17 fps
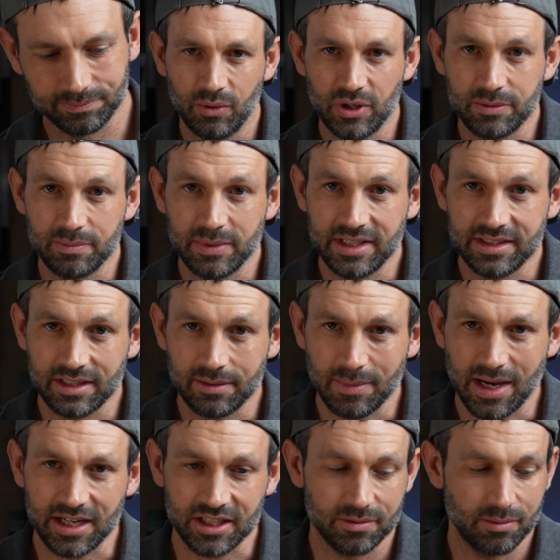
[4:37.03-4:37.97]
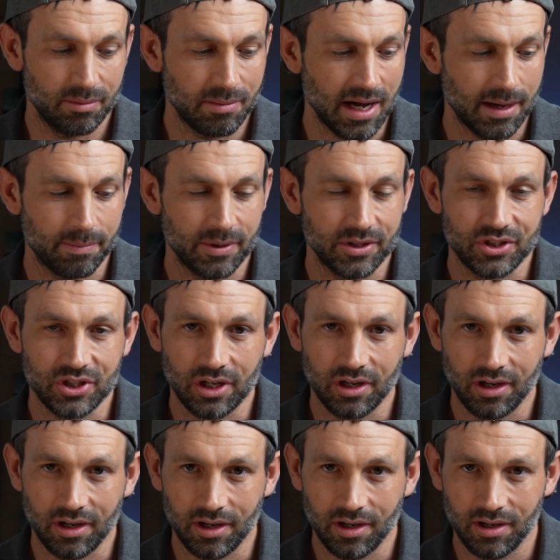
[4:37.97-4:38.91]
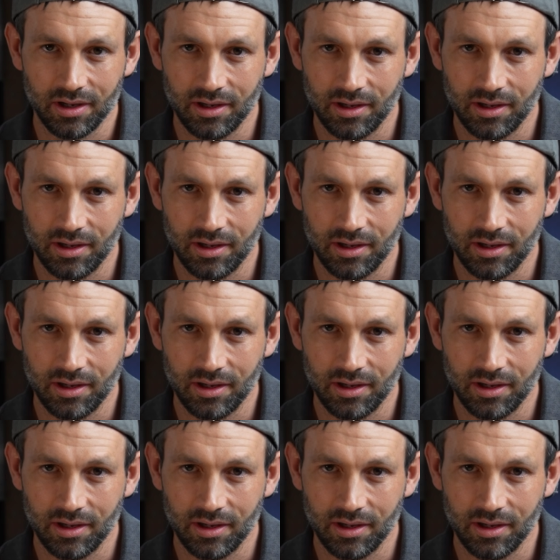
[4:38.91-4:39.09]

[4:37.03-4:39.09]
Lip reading: which means at maximum aperture